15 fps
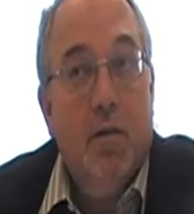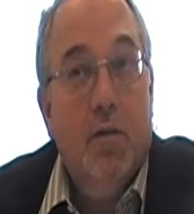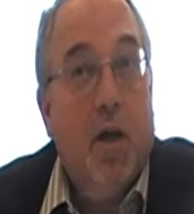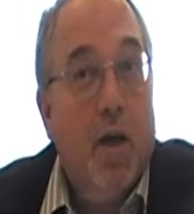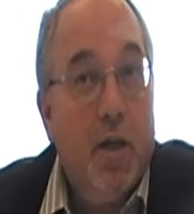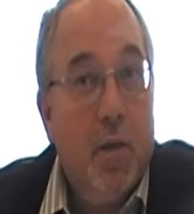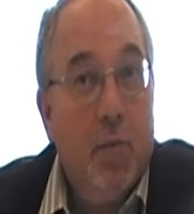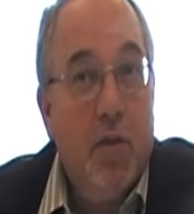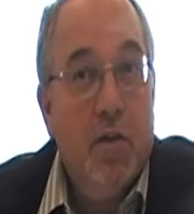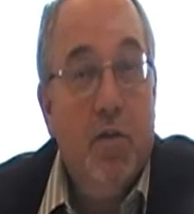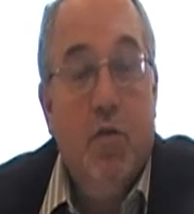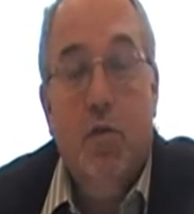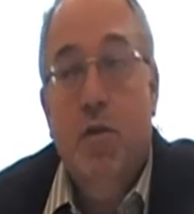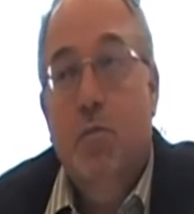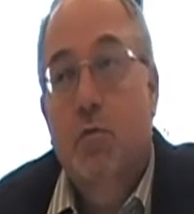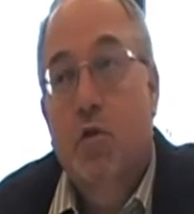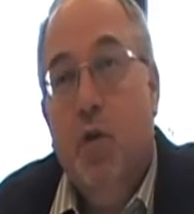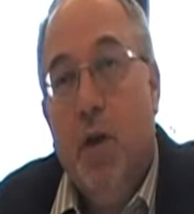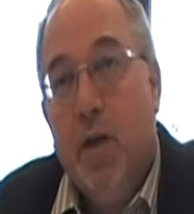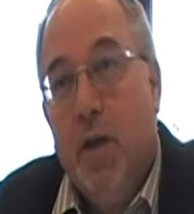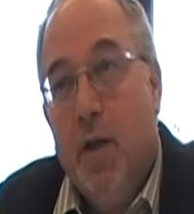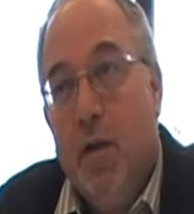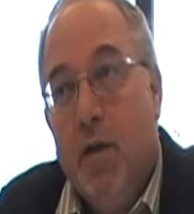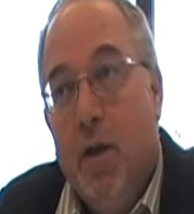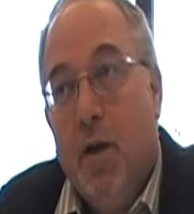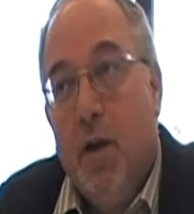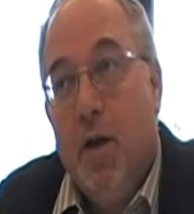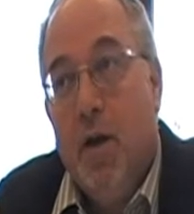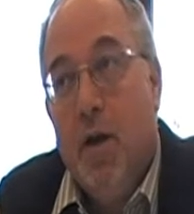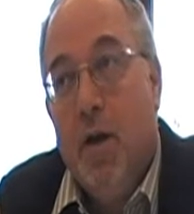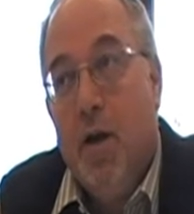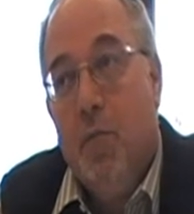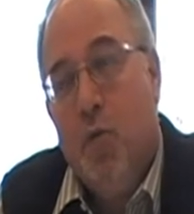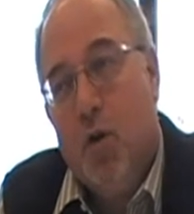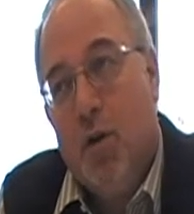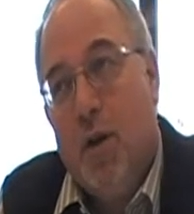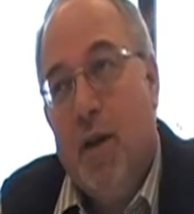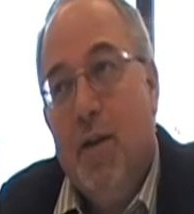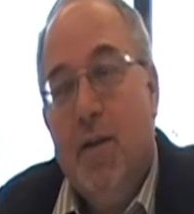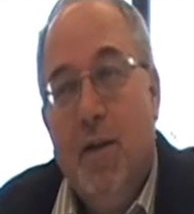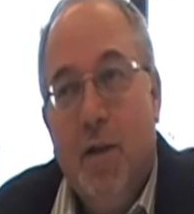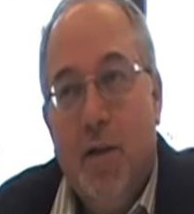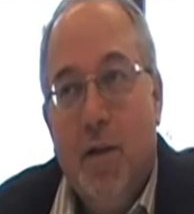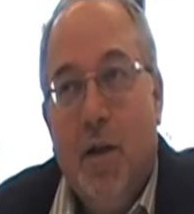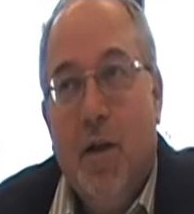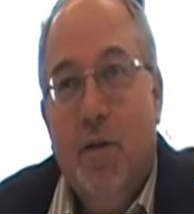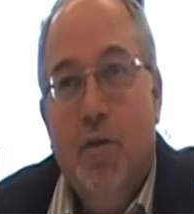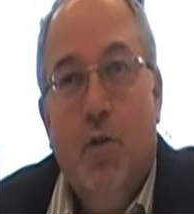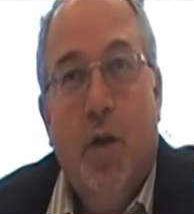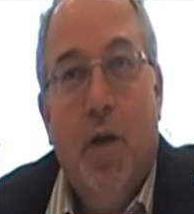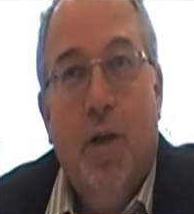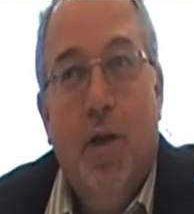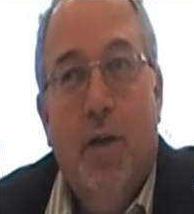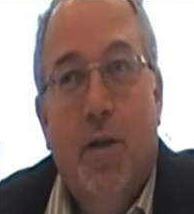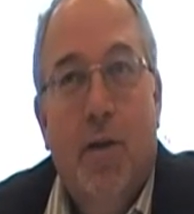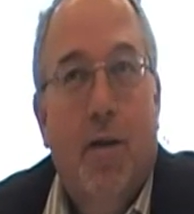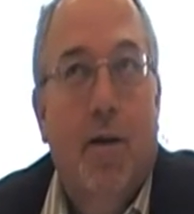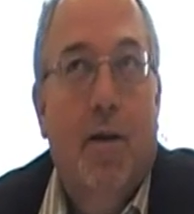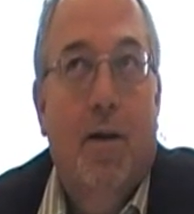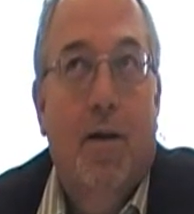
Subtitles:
documents or some training, more likely training